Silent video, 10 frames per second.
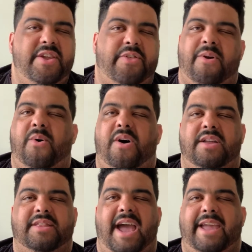you throw
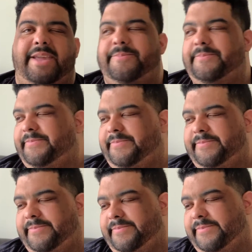on like
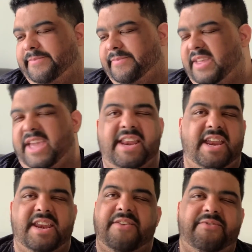
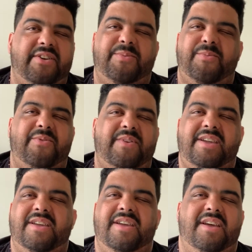any Netflix
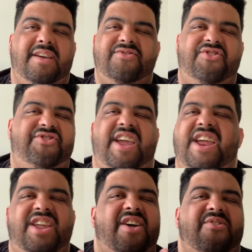movie, just
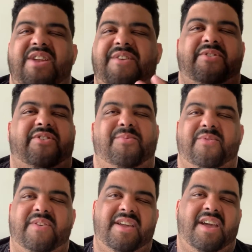any other Netflix
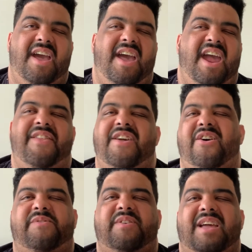movie, and they
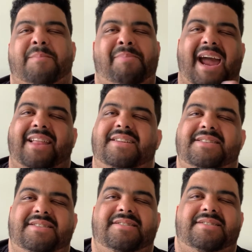all feel like
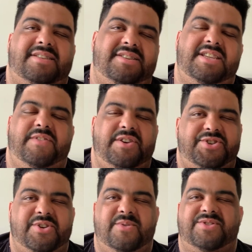pilots to TV
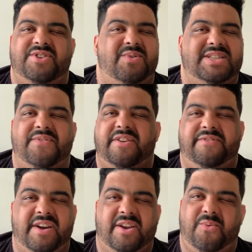shows no one's ever gonna
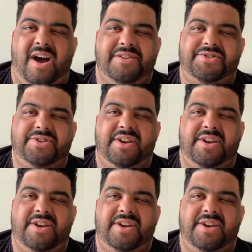fucking watch.